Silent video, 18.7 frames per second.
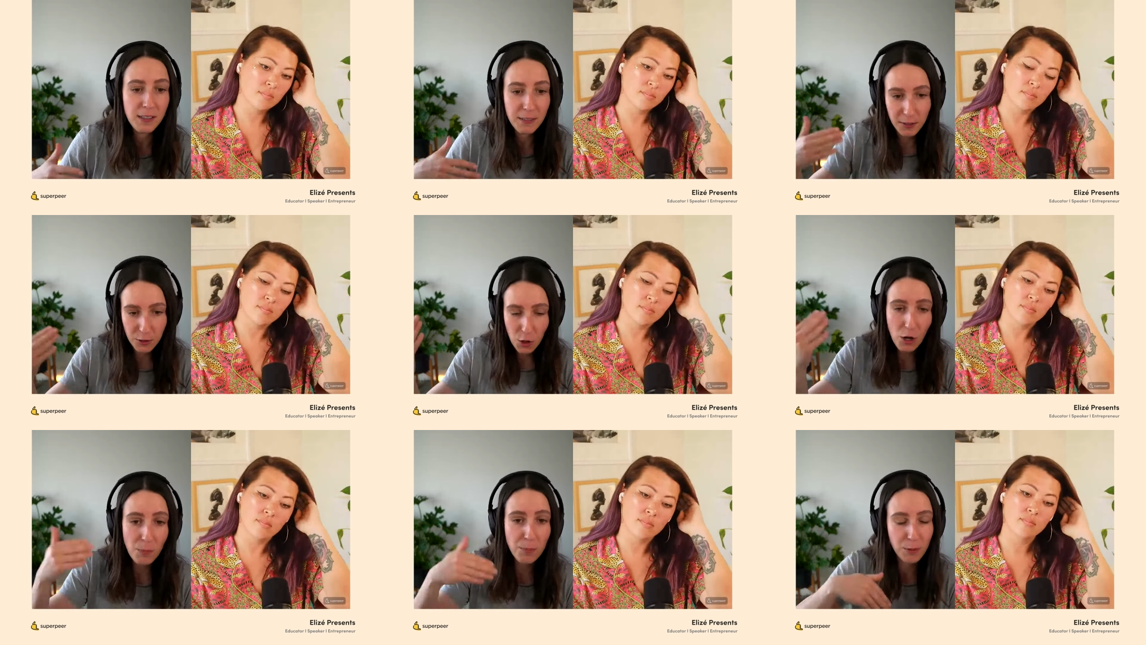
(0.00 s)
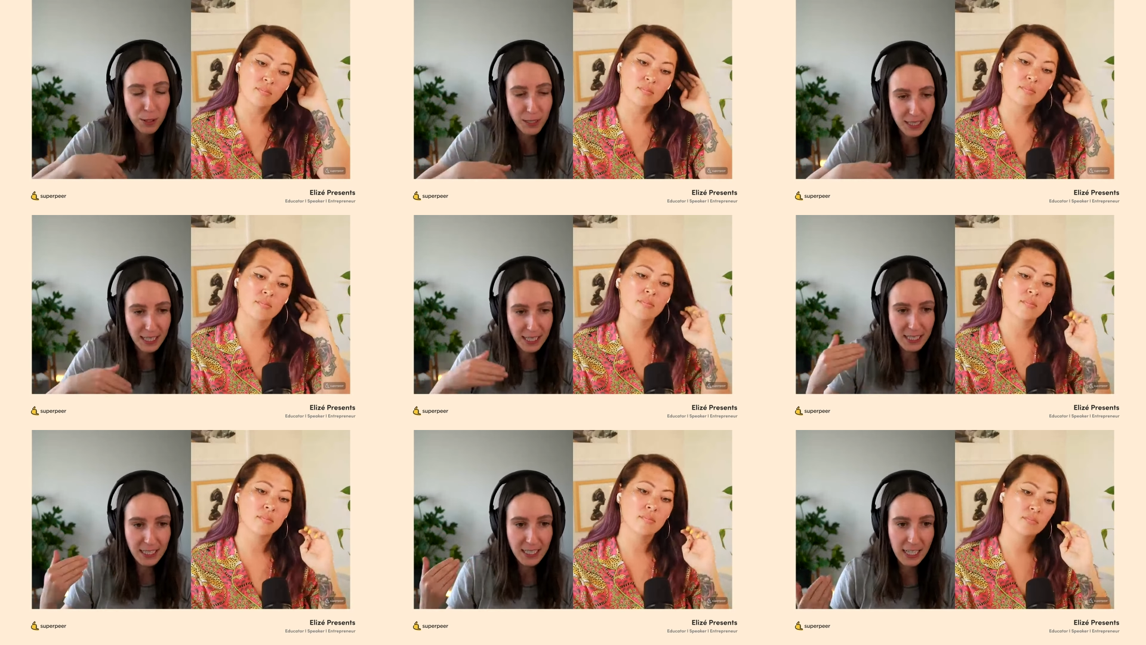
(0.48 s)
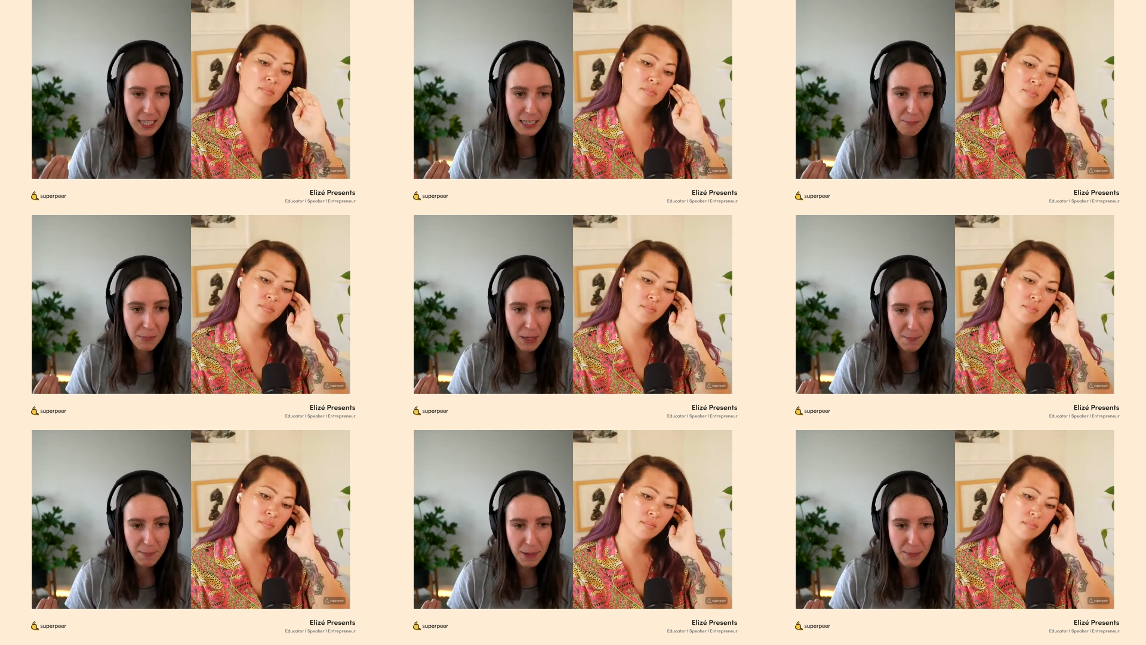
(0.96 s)
Speaker 1: not presenting
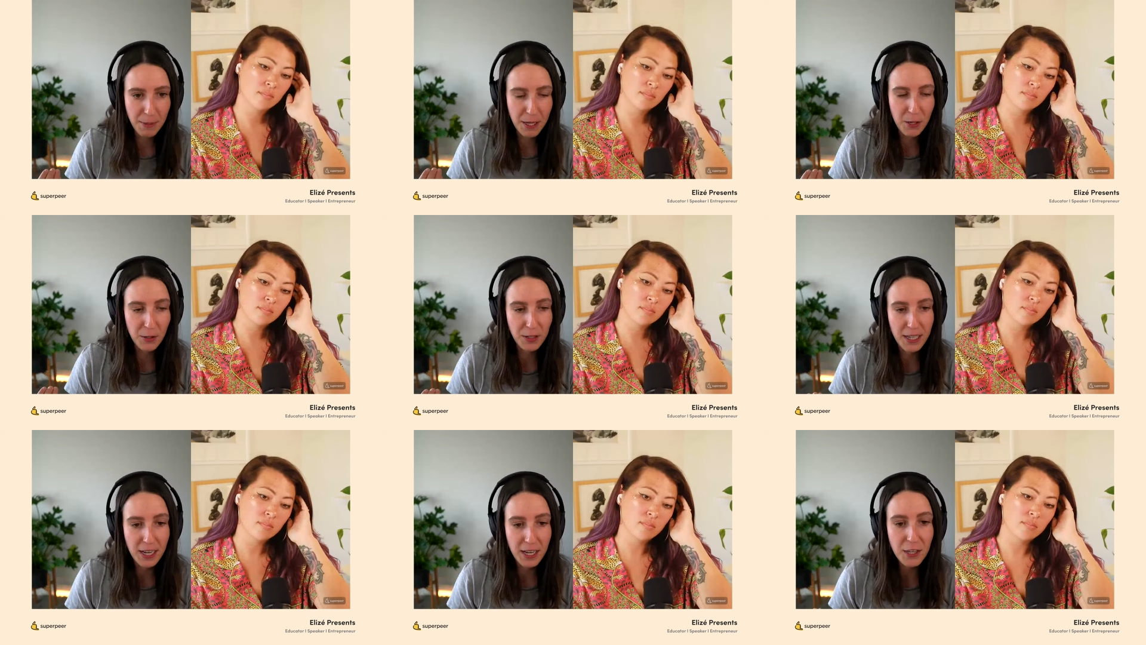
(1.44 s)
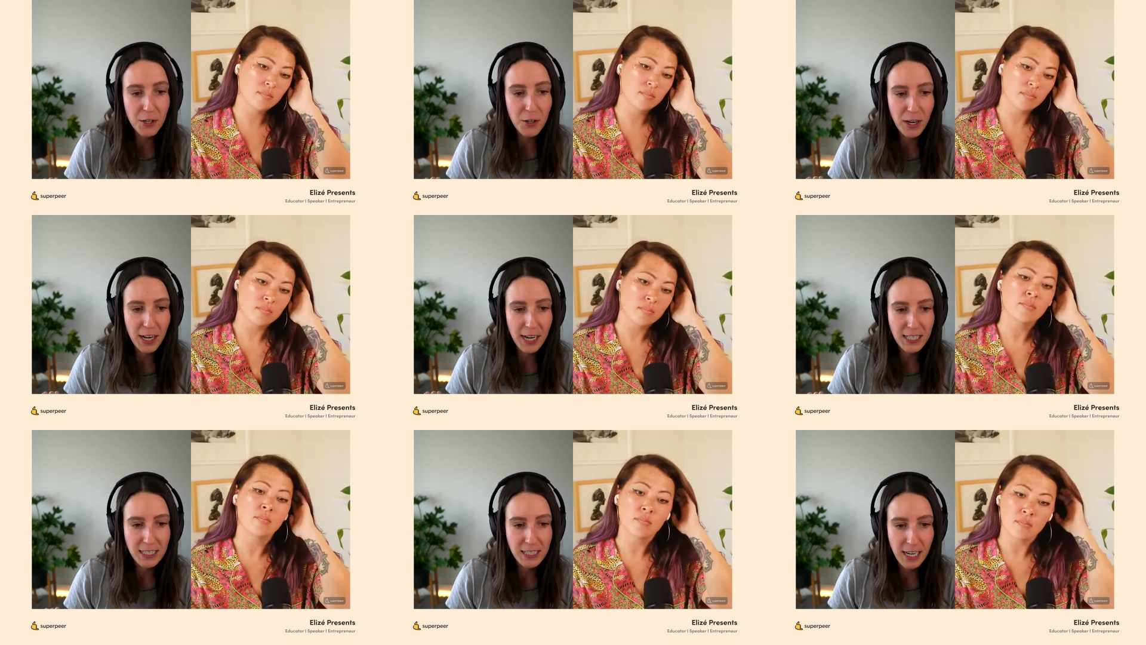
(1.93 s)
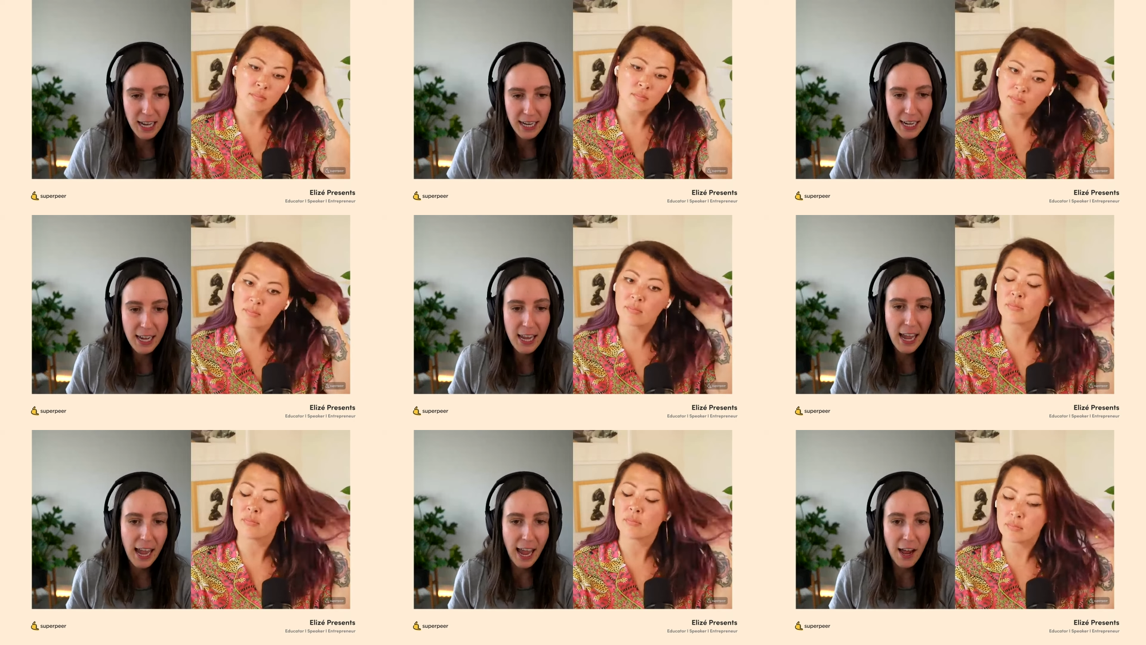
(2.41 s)
but maybe on the other end like
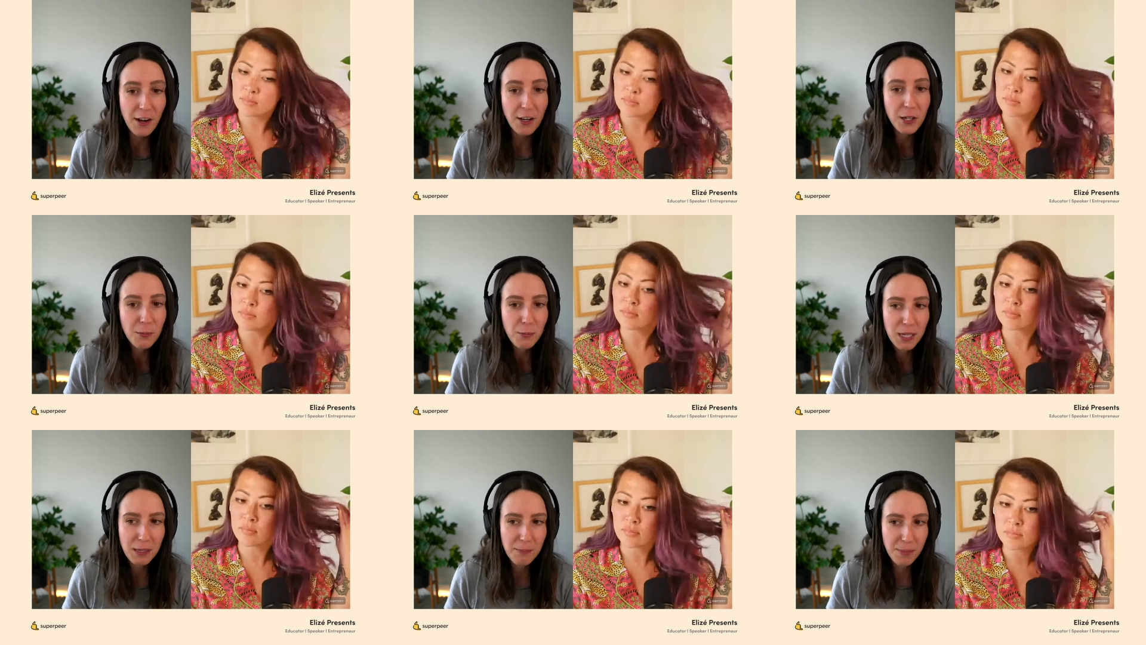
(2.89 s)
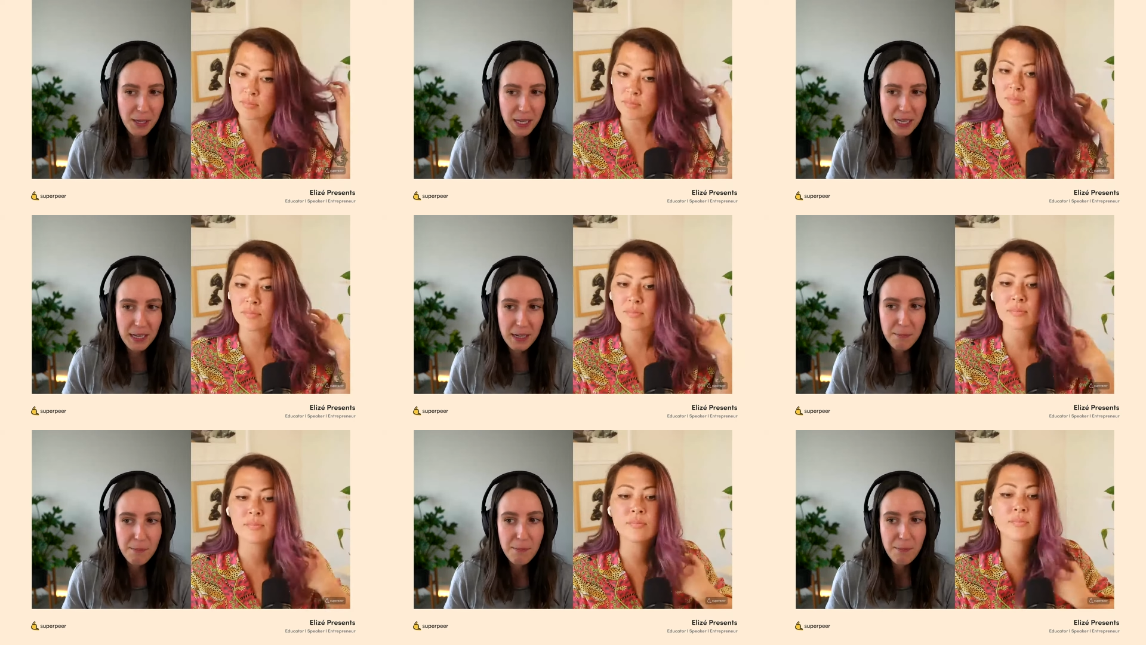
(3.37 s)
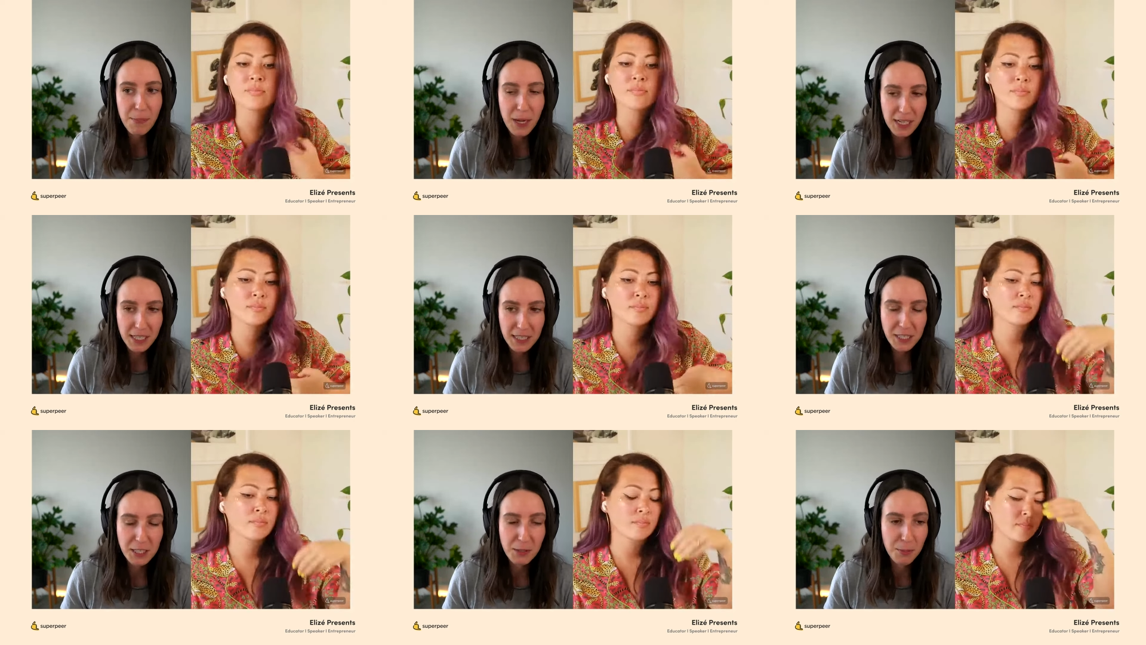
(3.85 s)
how can we be
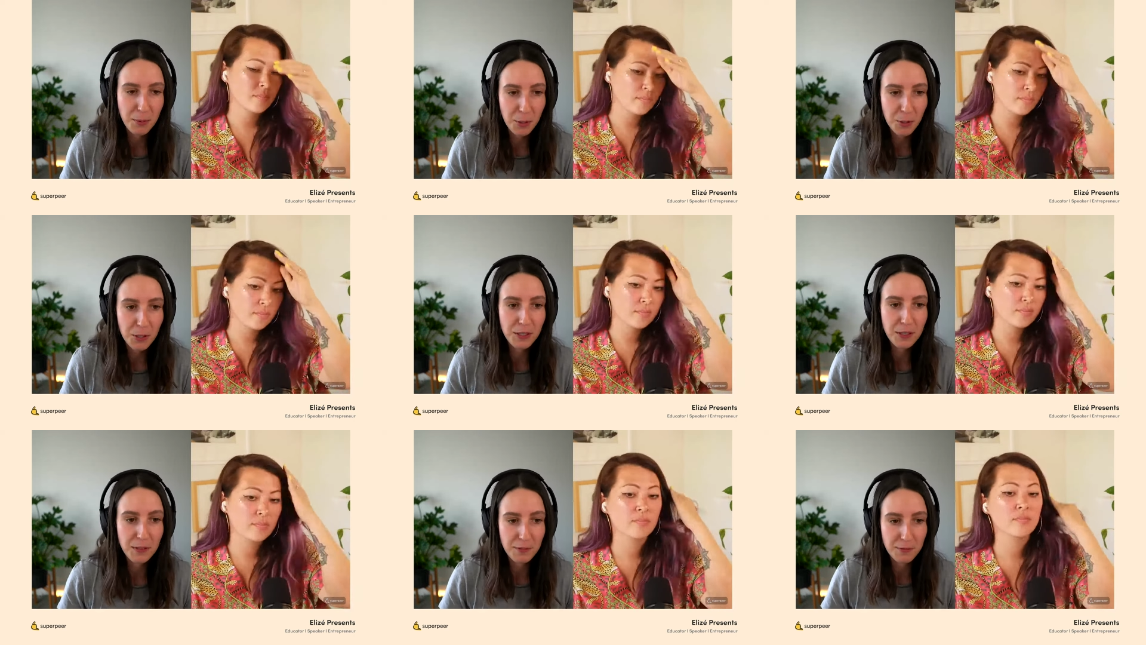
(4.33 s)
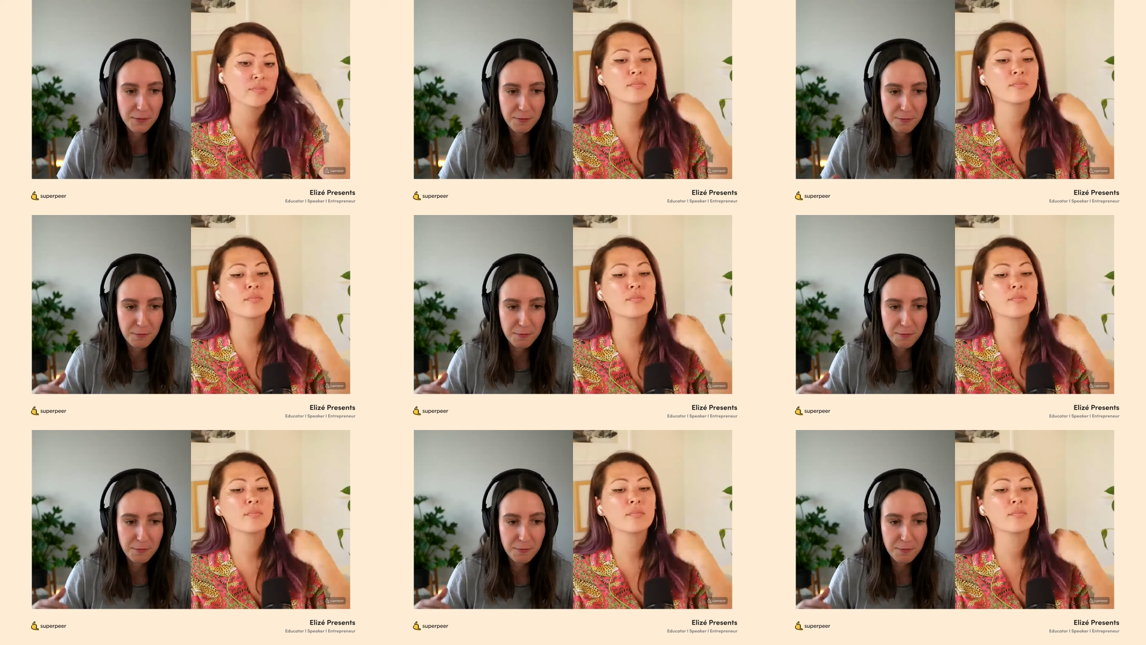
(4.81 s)
better supportive